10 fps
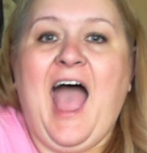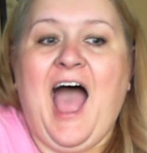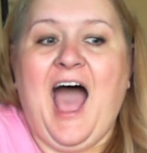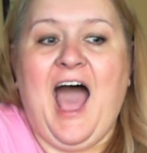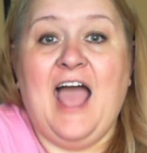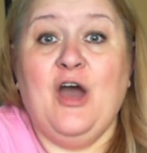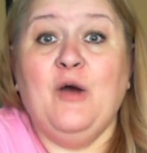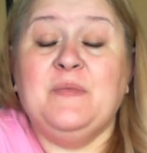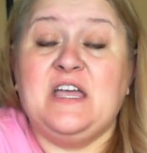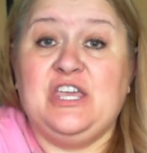I
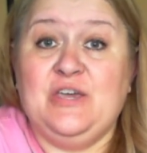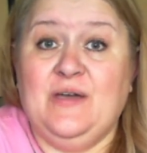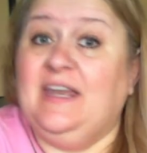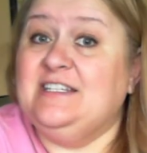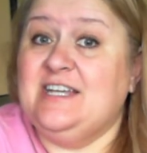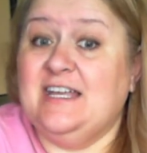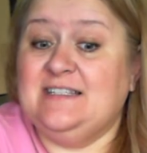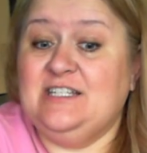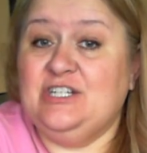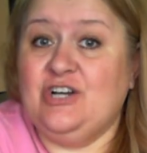hope that you get a chance
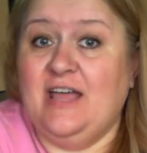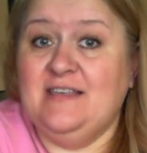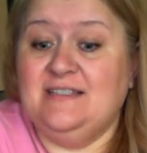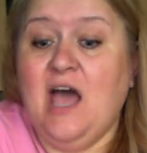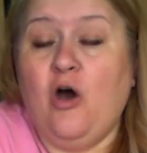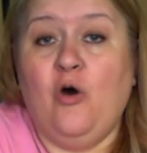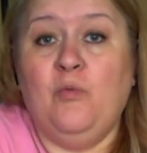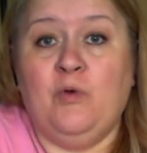to try this at home.